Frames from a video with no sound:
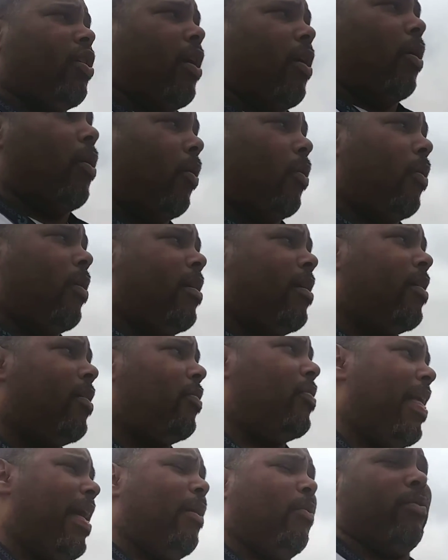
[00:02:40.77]
So
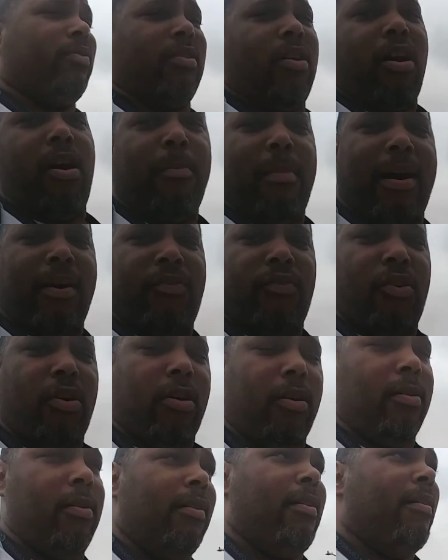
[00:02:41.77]
that was all my
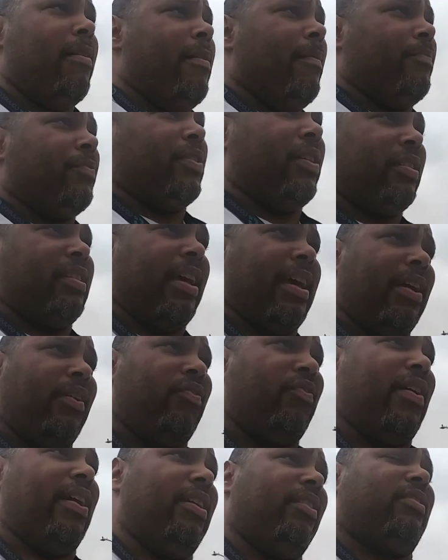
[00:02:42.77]
fault. To
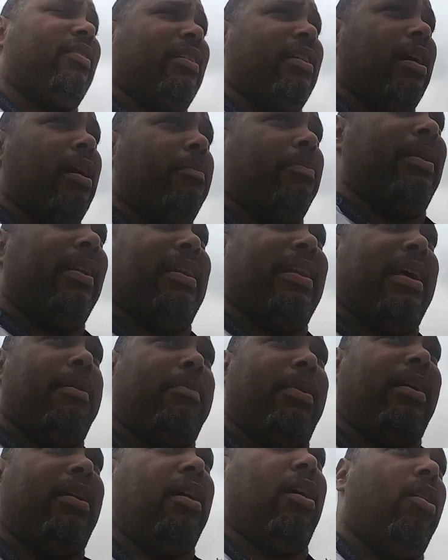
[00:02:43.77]
save face, the company let
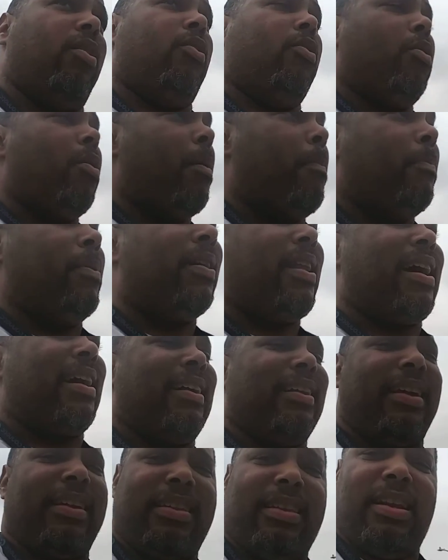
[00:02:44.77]
me go, but I
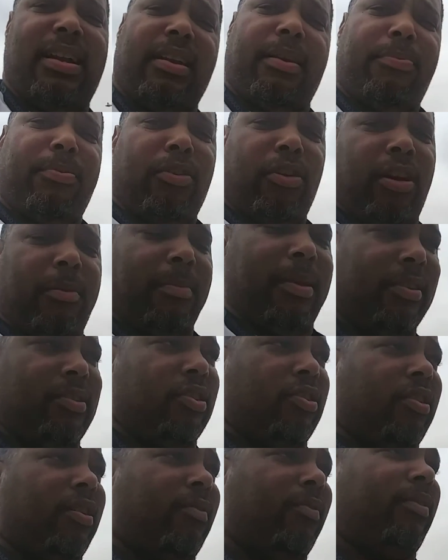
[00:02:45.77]
collected unemployment,
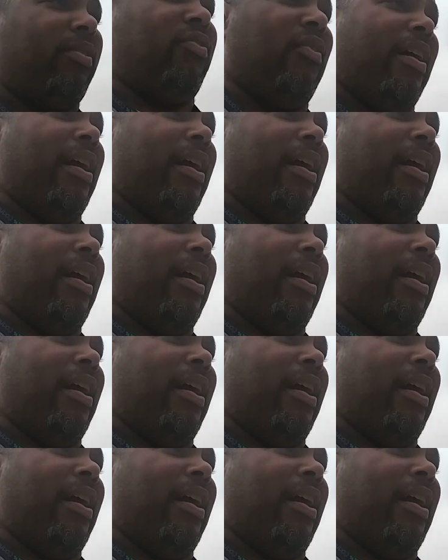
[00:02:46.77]
so it was